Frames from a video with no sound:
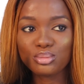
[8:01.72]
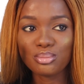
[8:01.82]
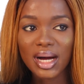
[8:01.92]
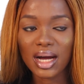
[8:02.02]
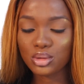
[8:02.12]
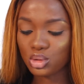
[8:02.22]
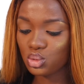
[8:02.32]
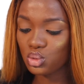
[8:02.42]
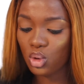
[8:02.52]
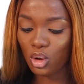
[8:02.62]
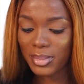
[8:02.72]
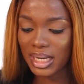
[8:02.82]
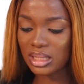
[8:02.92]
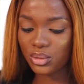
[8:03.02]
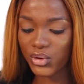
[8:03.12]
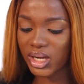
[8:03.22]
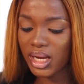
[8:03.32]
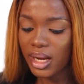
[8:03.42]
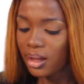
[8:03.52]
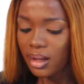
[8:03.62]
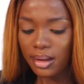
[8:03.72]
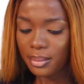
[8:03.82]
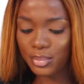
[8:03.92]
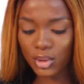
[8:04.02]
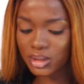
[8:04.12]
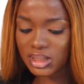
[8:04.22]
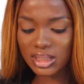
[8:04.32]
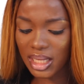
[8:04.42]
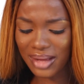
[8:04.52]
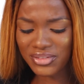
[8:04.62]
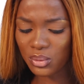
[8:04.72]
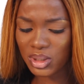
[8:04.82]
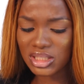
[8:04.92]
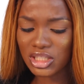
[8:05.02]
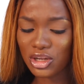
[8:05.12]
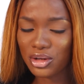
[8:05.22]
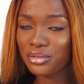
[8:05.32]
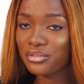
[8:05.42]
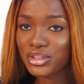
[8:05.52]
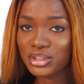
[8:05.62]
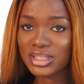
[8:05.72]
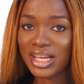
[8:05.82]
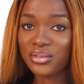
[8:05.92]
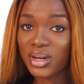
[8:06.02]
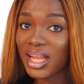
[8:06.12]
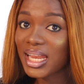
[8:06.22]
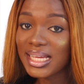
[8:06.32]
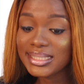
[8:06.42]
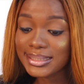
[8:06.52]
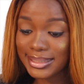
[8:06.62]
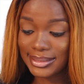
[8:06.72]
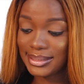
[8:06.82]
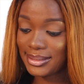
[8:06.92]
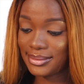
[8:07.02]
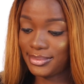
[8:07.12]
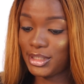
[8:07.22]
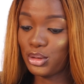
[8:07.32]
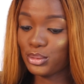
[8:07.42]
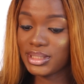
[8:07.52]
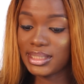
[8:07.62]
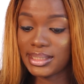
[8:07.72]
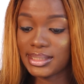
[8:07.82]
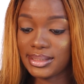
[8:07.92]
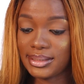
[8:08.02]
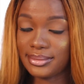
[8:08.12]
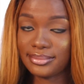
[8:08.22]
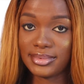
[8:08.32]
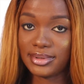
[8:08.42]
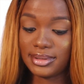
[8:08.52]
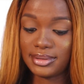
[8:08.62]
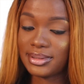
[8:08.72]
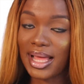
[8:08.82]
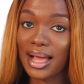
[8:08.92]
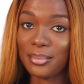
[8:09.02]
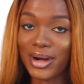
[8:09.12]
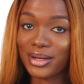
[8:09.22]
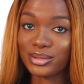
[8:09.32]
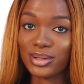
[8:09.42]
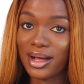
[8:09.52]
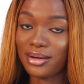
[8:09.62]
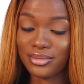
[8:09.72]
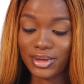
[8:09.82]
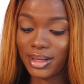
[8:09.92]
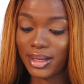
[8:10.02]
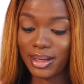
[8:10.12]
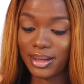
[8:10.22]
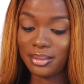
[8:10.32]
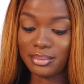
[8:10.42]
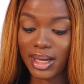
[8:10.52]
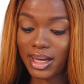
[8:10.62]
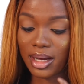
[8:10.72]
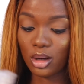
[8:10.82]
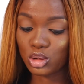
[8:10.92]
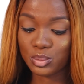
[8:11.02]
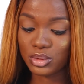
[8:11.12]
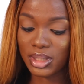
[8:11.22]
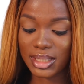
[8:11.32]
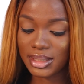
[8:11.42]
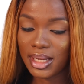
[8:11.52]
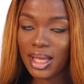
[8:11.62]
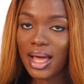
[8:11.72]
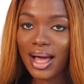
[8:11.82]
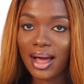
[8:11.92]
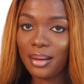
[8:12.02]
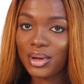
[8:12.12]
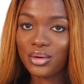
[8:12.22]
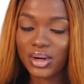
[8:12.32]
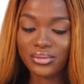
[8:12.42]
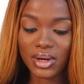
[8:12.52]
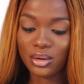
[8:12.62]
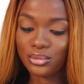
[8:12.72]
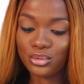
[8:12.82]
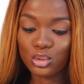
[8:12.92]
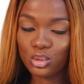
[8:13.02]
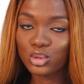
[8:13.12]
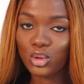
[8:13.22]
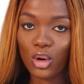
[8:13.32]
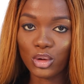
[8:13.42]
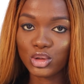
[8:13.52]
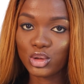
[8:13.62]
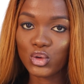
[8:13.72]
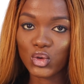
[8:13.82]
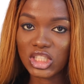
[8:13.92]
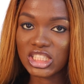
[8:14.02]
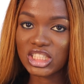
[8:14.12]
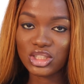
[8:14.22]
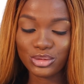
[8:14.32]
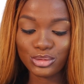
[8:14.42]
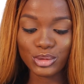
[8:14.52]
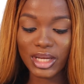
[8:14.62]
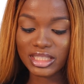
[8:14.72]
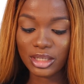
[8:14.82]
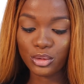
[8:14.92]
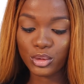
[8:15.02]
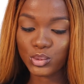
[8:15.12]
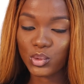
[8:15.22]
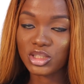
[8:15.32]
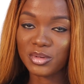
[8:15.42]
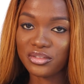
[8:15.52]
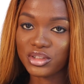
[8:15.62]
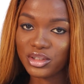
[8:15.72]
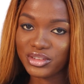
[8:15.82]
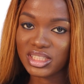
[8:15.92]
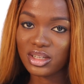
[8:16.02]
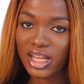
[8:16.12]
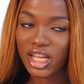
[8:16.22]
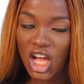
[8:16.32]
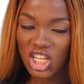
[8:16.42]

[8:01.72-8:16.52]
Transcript: Mark II or Mark III, but after watching a lot of videos, I realized that, sis, that camera does not have a mic output, and I'm a great fan of good audio quality. You guys are not going to watch my video if it sounds like,